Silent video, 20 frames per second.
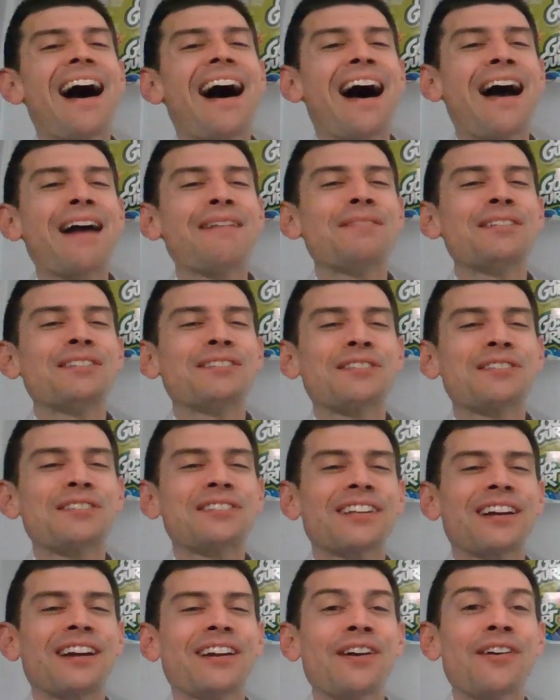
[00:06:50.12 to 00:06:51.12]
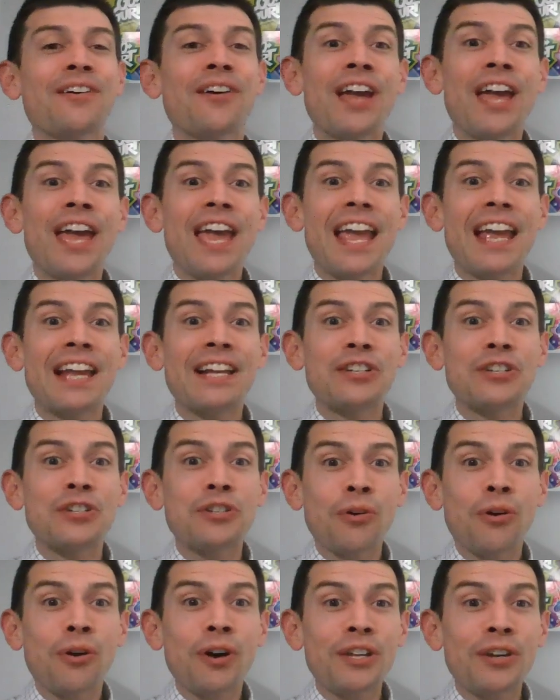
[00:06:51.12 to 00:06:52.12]
I'm Mr. Salerno.
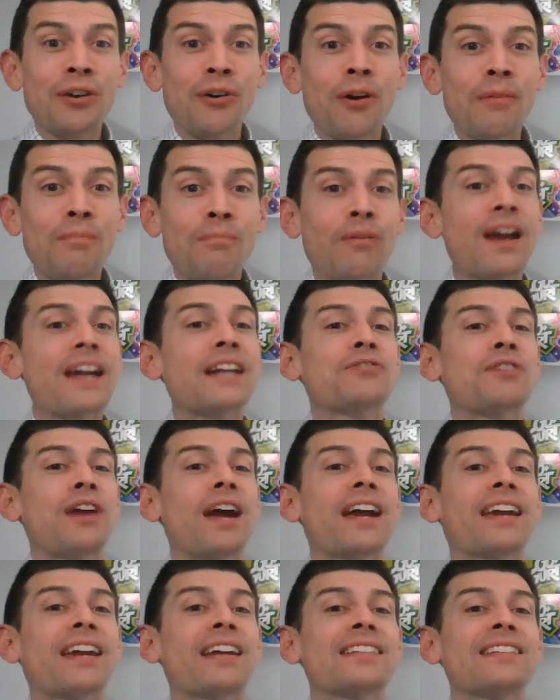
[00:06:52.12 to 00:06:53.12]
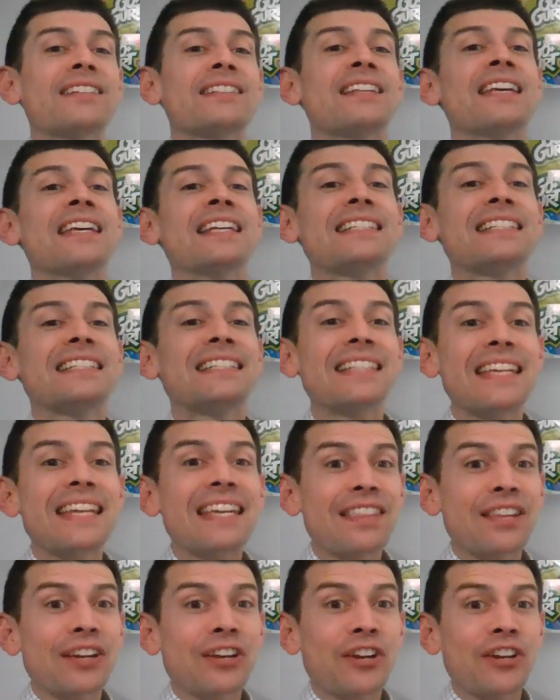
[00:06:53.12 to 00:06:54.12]
Enjoy your break, Dragons.
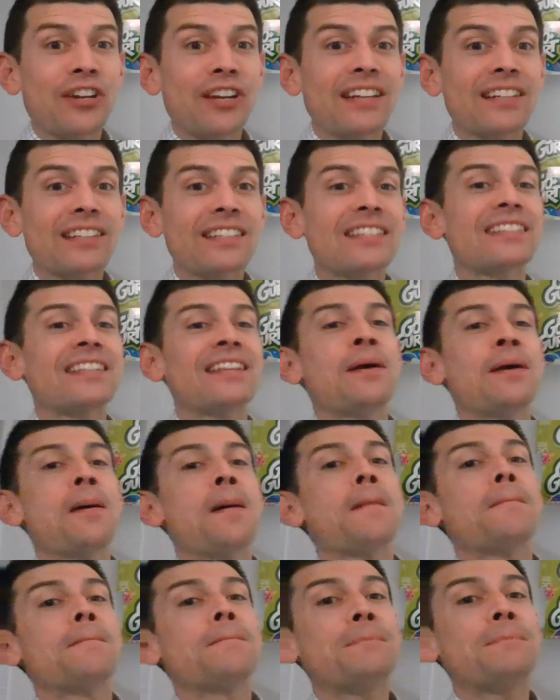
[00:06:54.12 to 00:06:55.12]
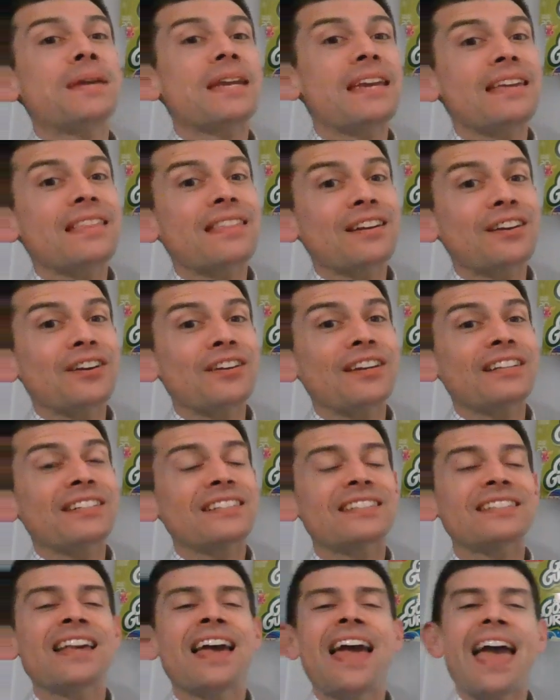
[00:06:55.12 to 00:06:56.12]
See the goodness, be the
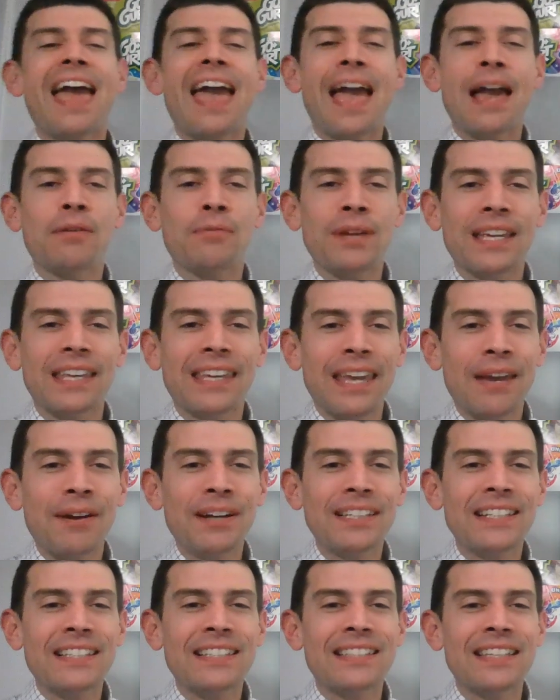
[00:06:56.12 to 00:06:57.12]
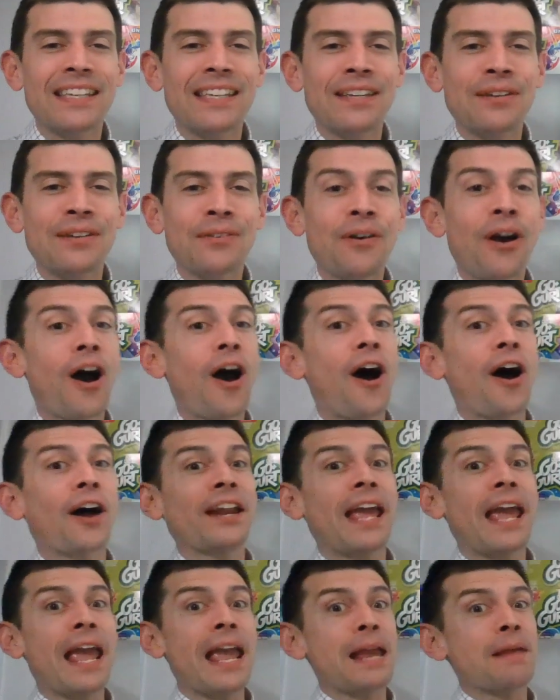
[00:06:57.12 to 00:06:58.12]
goodness, and we can't wait to see you on
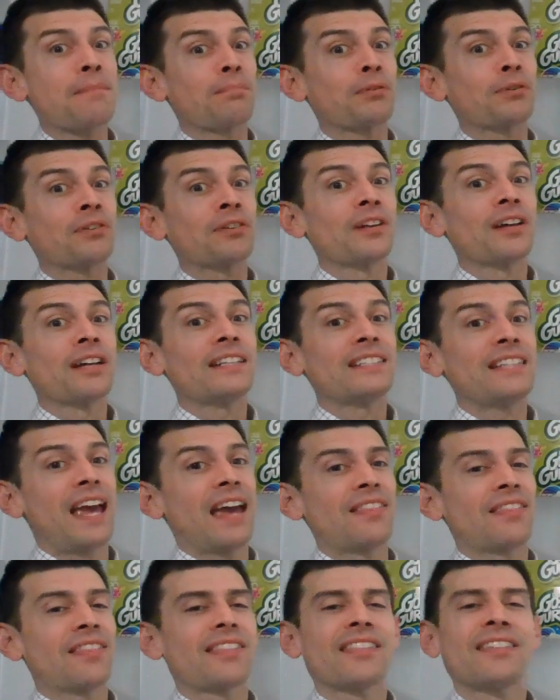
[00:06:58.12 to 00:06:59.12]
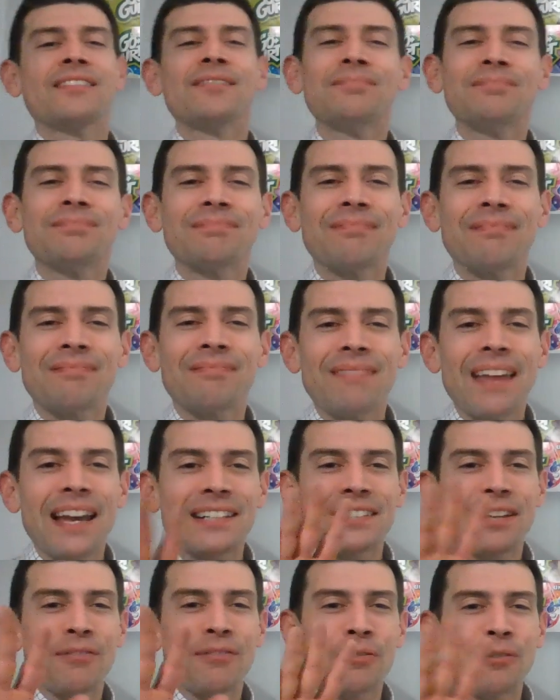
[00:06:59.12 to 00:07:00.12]
April 10th.
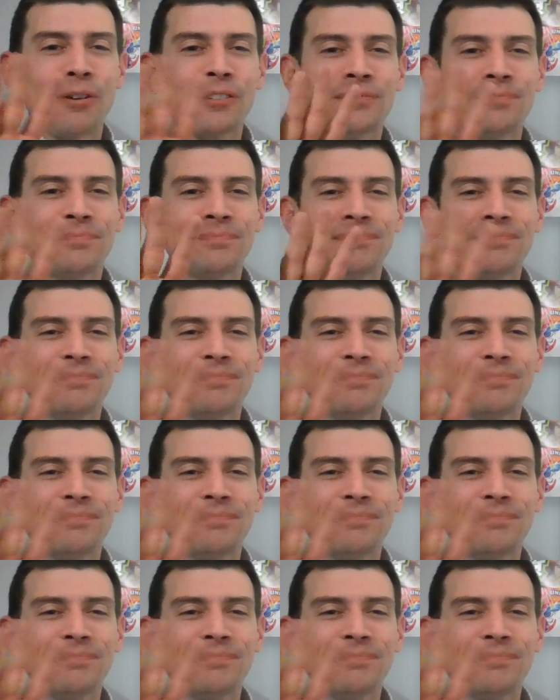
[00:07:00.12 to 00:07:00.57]
Thanks, everyone.